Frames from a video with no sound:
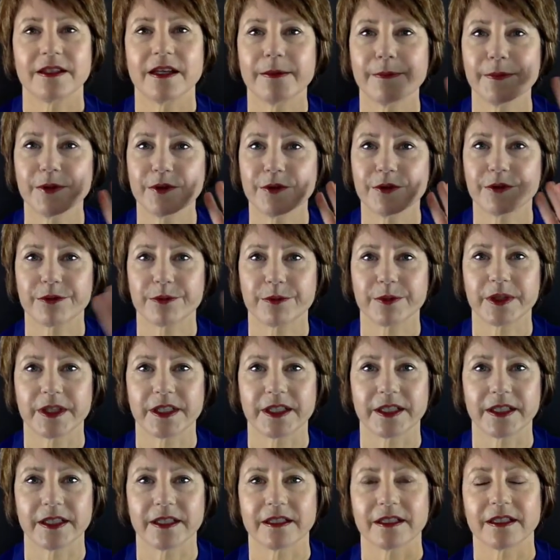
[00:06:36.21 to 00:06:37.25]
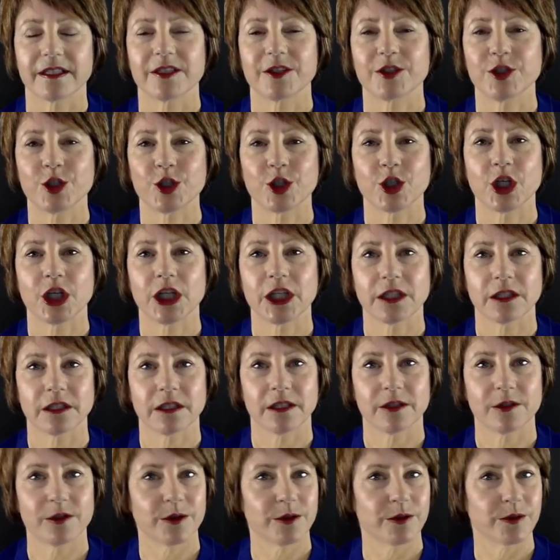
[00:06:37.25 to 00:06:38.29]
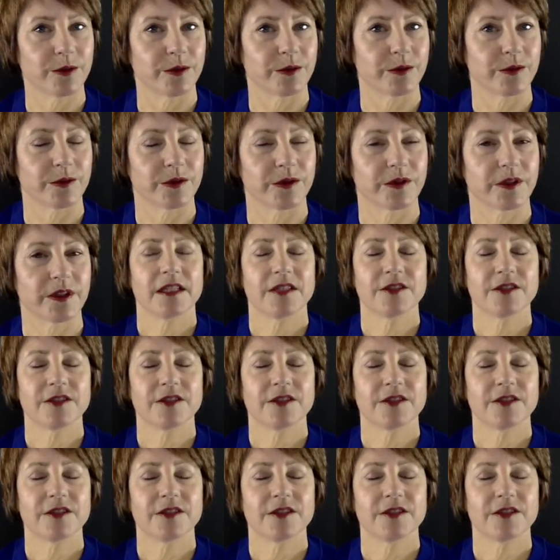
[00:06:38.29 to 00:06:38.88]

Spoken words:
Number 3, your clothes.